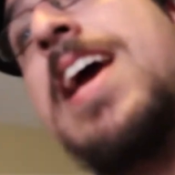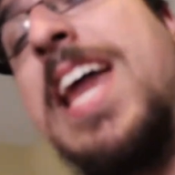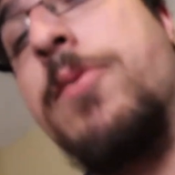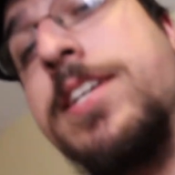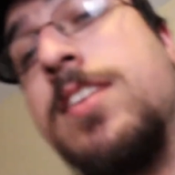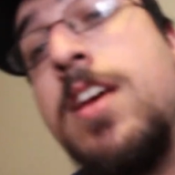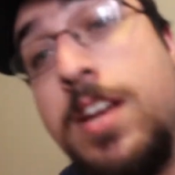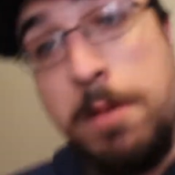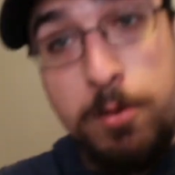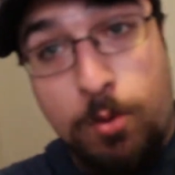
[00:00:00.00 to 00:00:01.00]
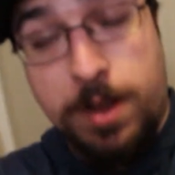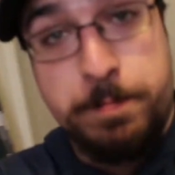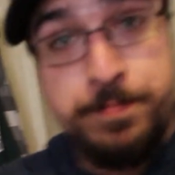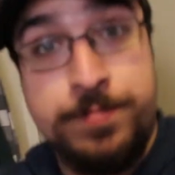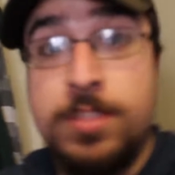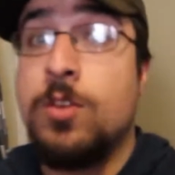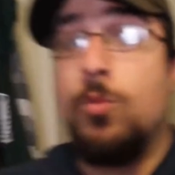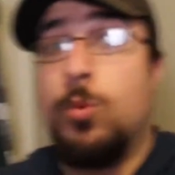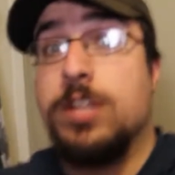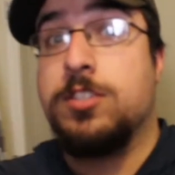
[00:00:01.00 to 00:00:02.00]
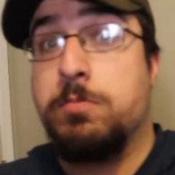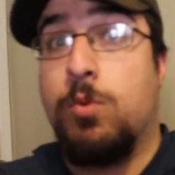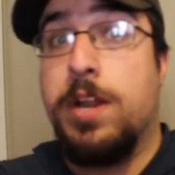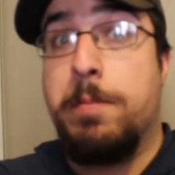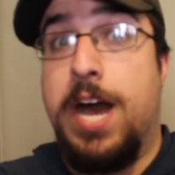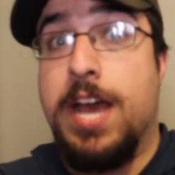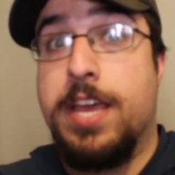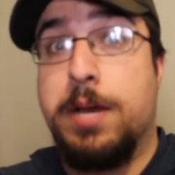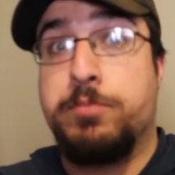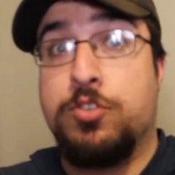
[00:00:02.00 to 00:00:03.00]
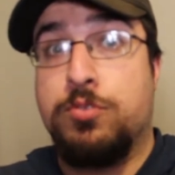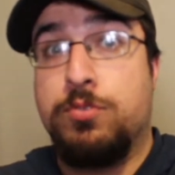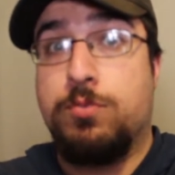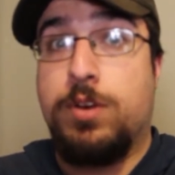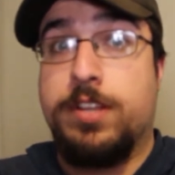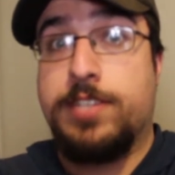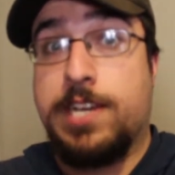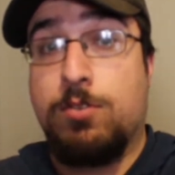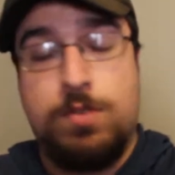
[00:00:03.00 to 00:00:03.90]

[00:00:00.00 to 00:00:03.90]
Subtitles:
Anyways, number one, what am I up to? What is Echo